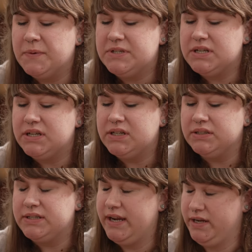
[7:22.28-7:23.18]
was
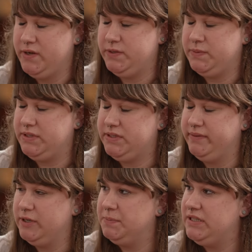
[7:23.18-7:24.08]
diagnosed with
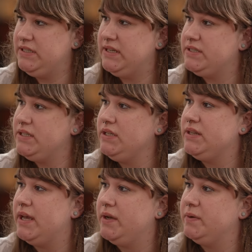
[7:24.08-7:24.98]
severe PTSD
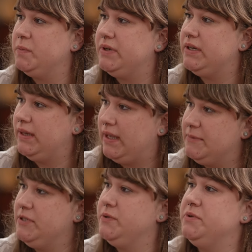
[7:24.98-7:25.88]
that wouldn't allow
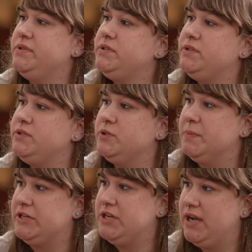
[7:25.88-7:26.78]
me to do
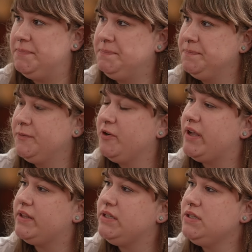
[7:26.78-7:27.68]
my job
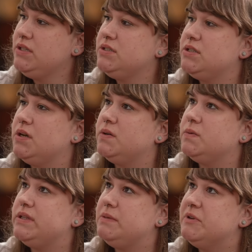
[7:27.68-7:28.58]
correctly.
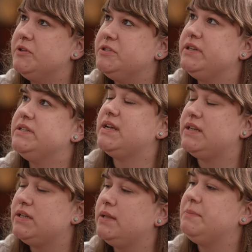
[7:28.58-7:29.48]
So the military
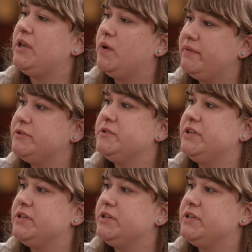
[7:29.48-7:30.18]
decided to let me go after 2